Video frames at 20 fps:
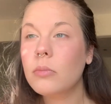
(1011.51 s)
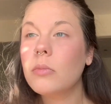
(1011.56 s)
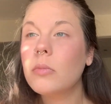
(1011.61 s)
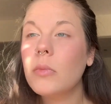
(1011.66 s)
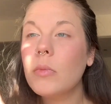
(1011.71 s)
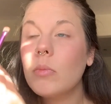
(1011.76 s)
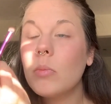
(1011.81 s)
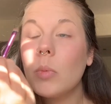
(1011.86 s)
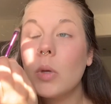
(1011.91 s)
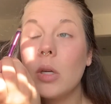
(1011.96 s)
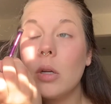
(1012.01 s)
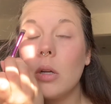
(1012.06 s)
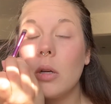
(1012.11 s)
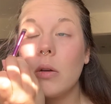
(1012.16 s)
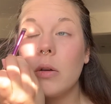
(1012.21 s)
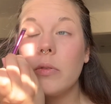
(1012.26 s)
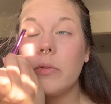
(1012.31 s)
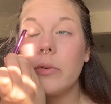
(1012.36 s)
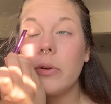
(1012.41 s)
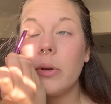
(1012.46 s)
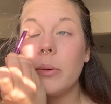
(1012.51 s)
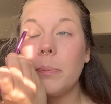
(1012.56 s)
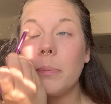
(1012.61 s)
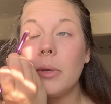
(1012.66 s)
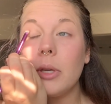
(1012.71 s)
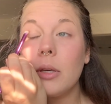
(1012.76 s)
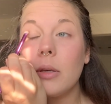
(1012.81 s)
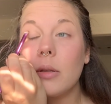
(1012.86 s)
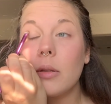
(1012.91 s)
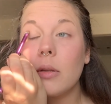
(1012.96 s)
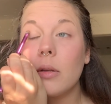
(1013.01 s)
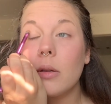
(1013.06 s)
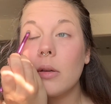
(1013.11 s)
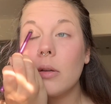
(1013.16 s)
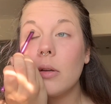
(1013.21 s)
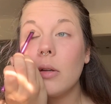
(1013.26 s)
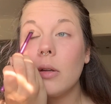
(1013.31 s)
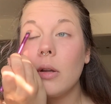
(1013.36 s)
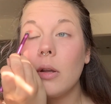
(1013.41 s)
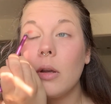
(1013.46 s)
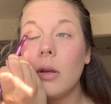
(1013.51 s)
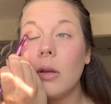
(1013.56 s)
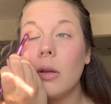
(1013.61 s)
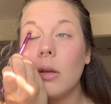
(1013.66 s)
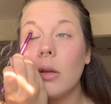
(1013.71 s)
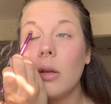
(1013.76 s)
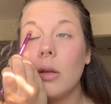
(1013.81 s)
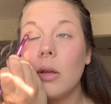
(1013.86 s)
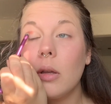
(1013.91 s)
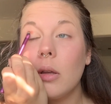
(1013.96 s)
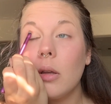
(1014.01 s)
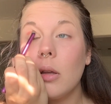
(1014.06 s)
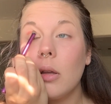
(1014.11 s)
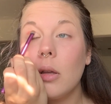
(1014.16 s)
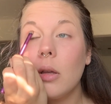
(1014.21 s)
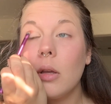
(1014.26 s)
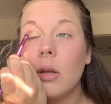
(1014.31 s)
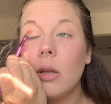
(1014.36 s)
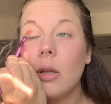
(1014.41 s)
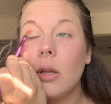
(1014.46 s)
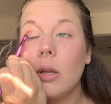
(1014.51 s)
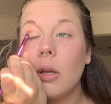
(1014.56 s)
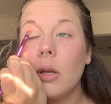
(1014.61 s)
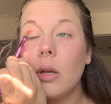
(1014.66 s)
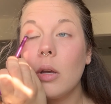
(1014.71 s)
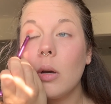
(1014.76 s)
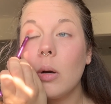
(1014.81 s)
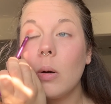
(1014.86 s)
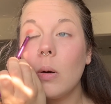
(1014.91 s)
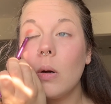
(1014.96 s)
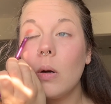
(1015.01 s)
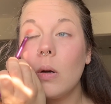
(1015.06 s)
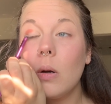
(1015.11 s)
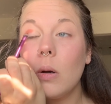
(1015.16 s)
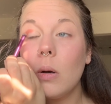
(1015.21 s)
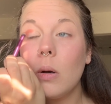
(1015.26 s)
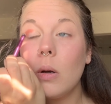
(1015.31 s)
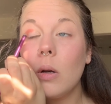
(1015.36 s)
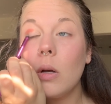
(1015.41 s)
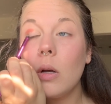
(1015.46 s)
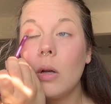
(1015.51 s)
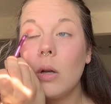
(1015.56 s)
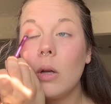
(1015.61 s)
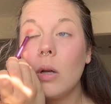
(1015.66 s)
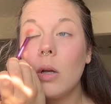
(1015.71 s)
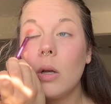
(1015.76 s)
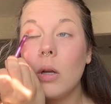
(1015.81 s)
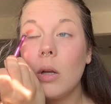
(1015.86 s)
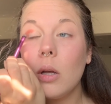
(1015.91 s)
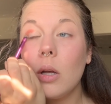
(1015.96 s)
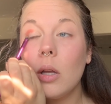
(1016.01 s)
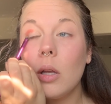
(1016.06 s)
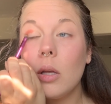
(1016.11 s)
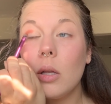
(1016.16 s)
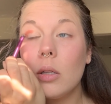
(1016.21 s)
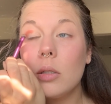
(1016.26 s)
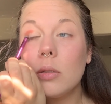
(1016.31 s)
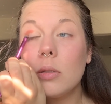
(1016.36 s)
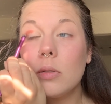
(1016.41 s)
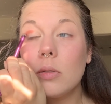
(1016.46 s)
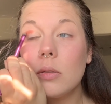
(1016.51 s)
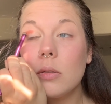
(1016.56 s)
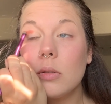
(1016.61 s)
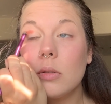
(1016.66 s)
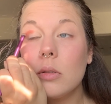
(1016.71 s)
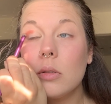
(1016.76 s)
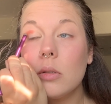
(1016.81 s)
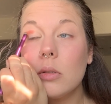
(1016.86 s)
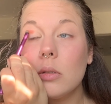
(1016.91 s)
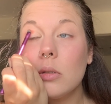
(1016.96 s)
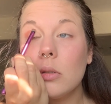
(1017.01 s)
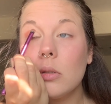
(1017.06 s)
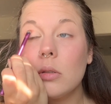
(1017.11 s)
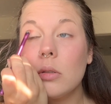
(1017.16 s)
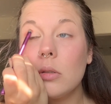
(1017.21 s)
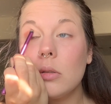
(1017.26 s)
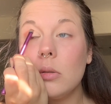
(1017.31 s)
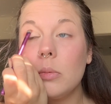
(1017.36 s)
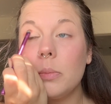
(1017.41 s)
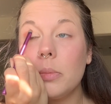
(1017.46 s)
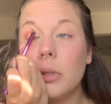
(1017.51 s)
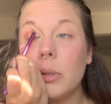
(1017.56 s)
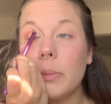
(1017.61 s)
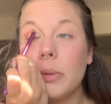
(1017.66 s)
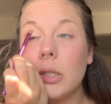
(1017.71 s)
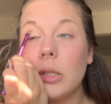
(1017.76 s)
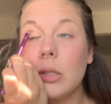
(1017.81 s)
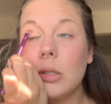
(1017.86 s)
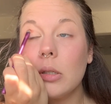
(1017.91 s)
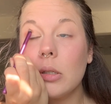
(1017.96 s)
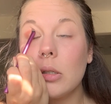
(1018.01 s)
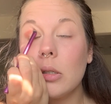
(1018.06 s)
I'm gonna go for a pink look today. Oh, that's super pink.